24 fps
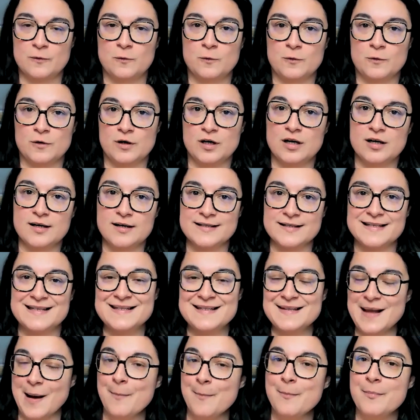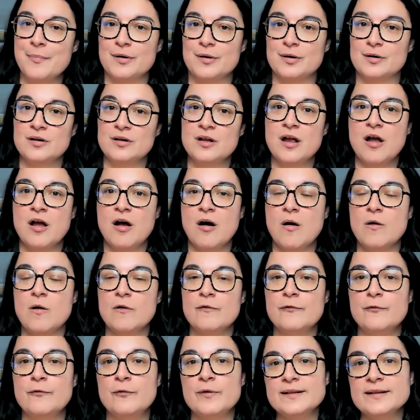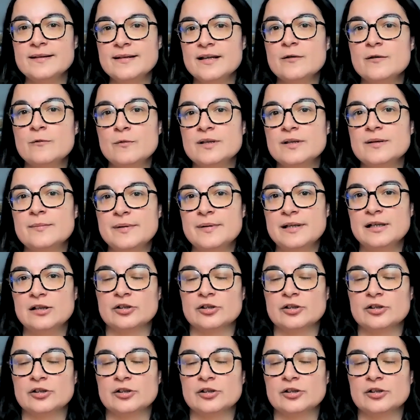or a sample of what they would be